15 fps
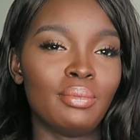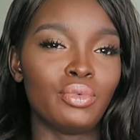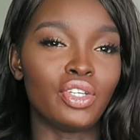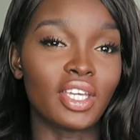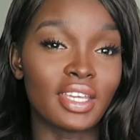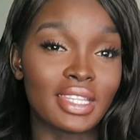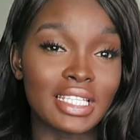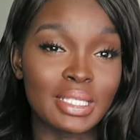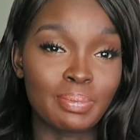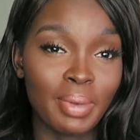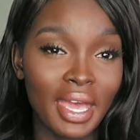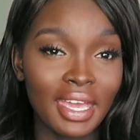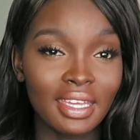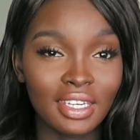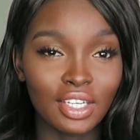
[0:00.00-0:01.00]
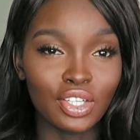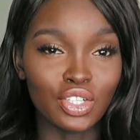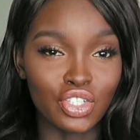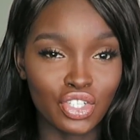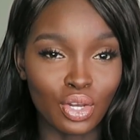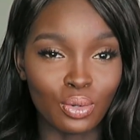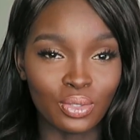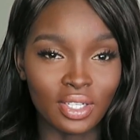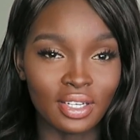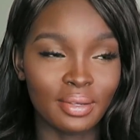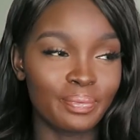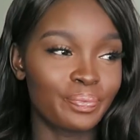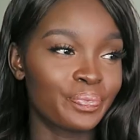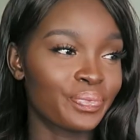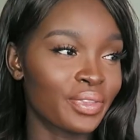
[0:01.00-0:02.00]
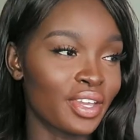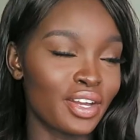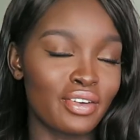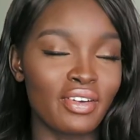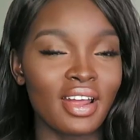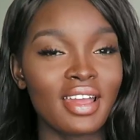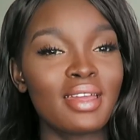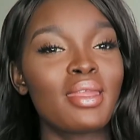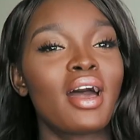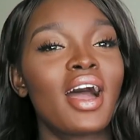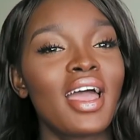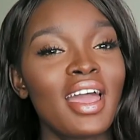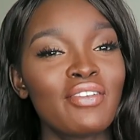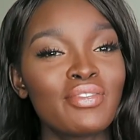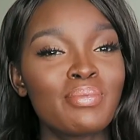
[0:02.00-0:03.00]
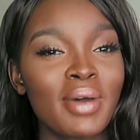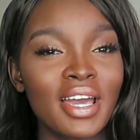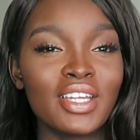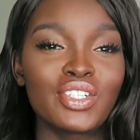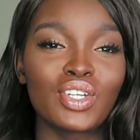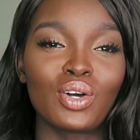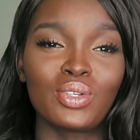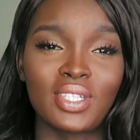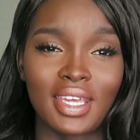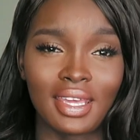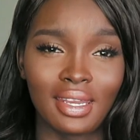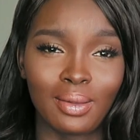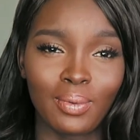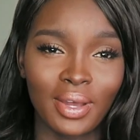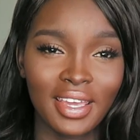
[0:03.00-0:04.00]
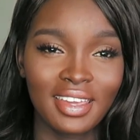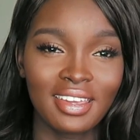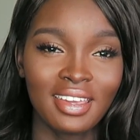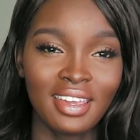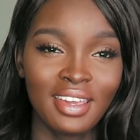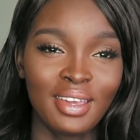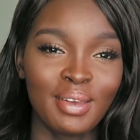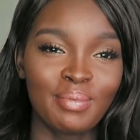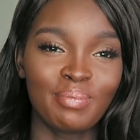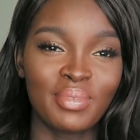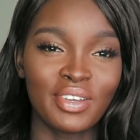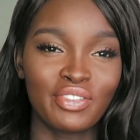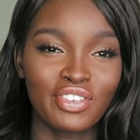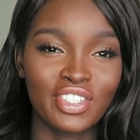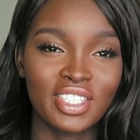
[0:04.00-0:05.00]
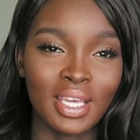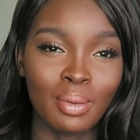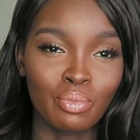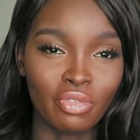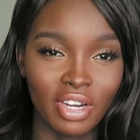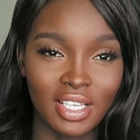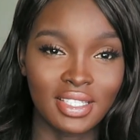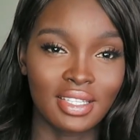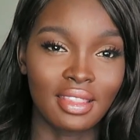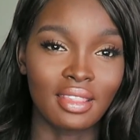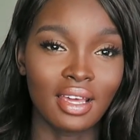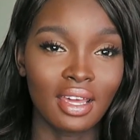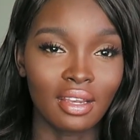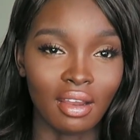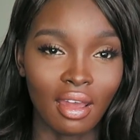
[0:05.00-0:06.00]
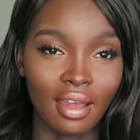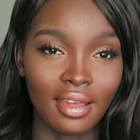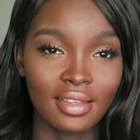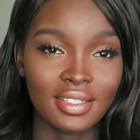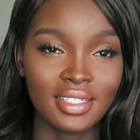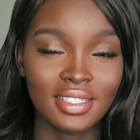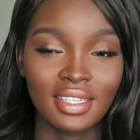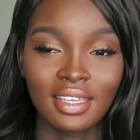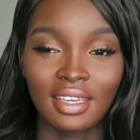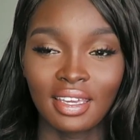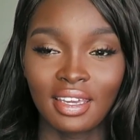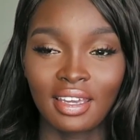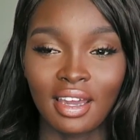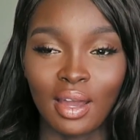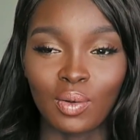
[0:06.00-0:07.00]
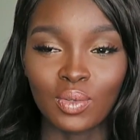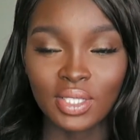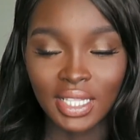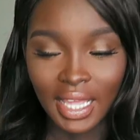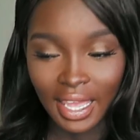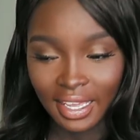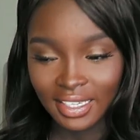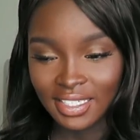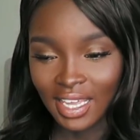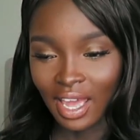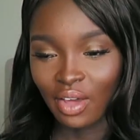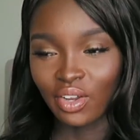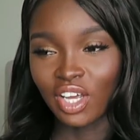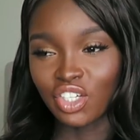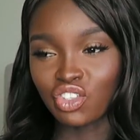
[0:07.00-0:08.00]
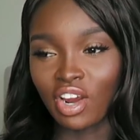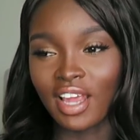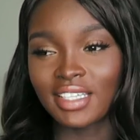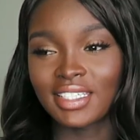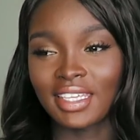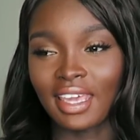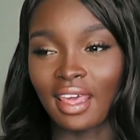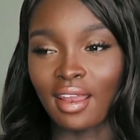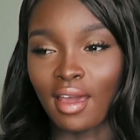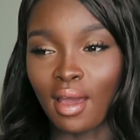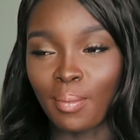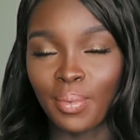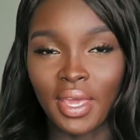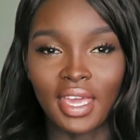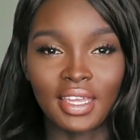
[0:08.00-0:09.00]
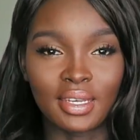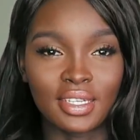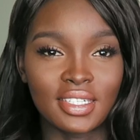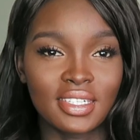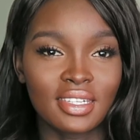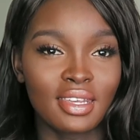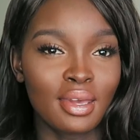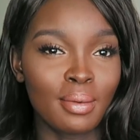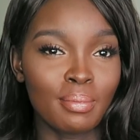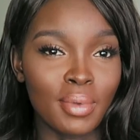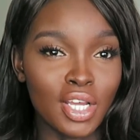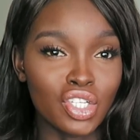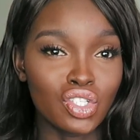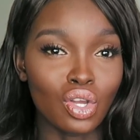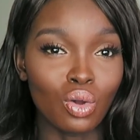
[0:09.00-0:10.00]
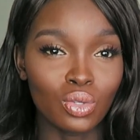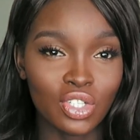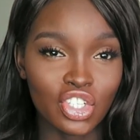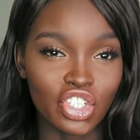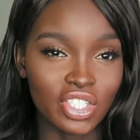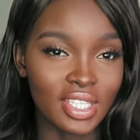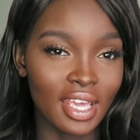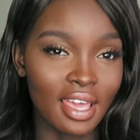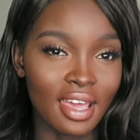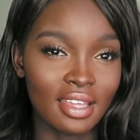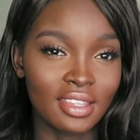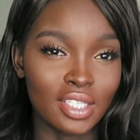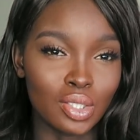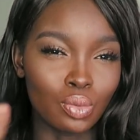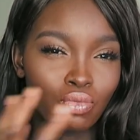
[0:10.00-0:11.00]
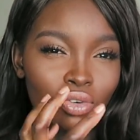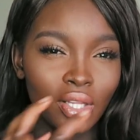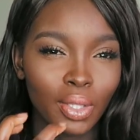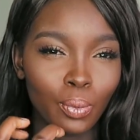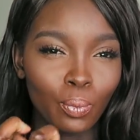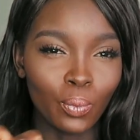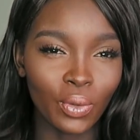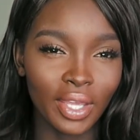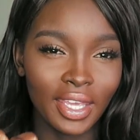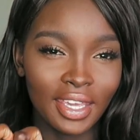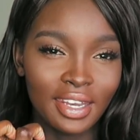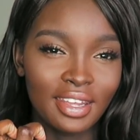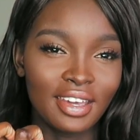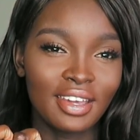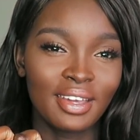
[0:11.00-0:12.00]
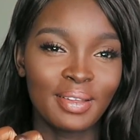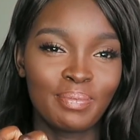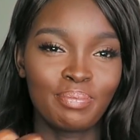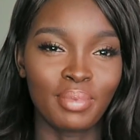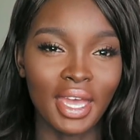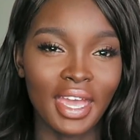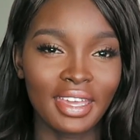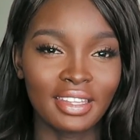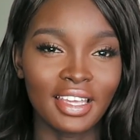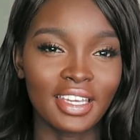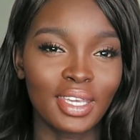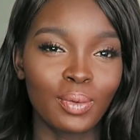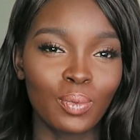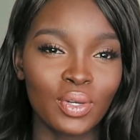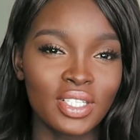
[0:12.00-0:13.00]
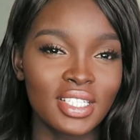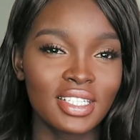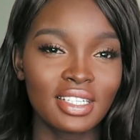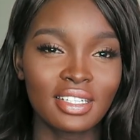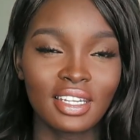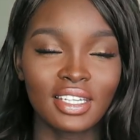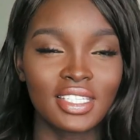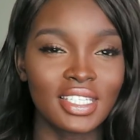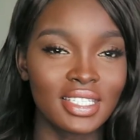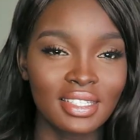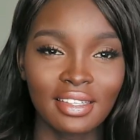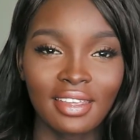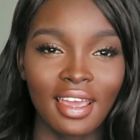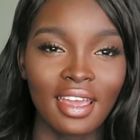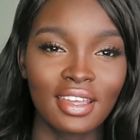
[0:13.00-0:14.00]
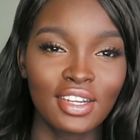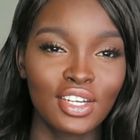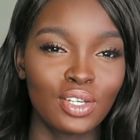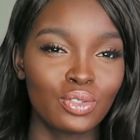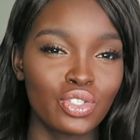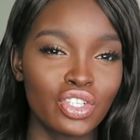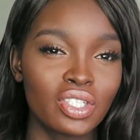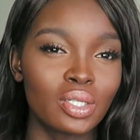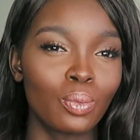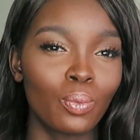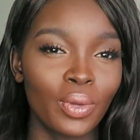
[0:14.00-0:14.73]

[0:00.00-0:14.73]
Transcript: you get this pain in your shoulder. All right, I have a bad shoulder anyway, but for some reason that night I was laying down, I tried to get up, and my shoulder just had this really weird pain. Like, it wasn't dislocated, it was just a